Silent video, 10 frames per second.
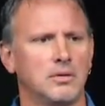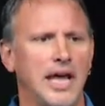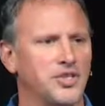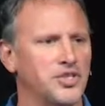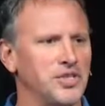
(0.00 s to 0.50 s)

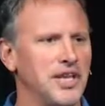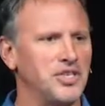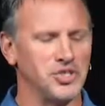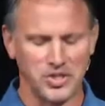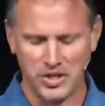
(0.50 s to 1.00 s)
not just the
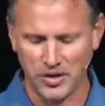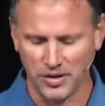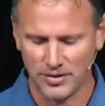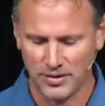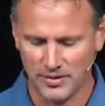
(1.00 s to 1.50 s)
nations of the
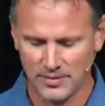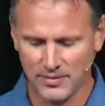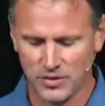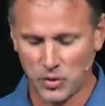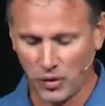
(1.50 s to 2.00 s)
earth,
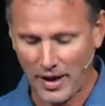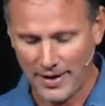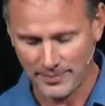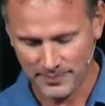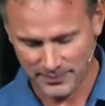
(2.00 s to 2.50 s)
shoreline.